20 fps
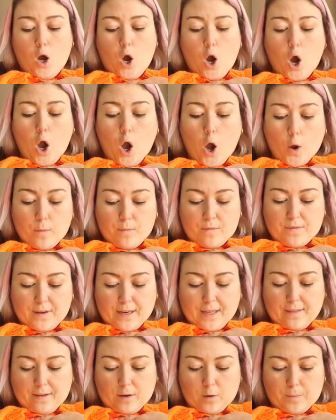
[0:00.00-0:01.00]

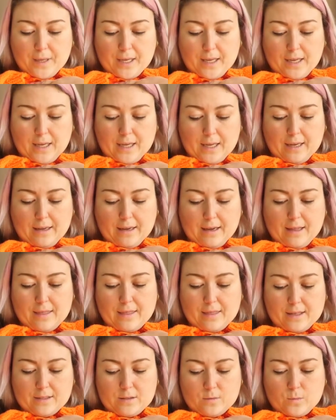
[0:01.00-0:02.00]
Hopefully they'll be here
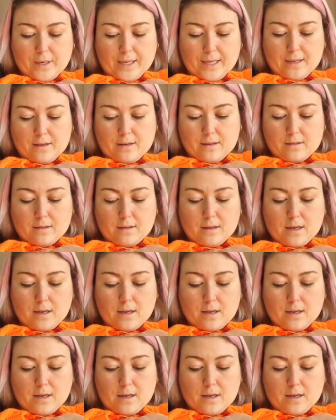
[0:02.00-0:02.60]
this week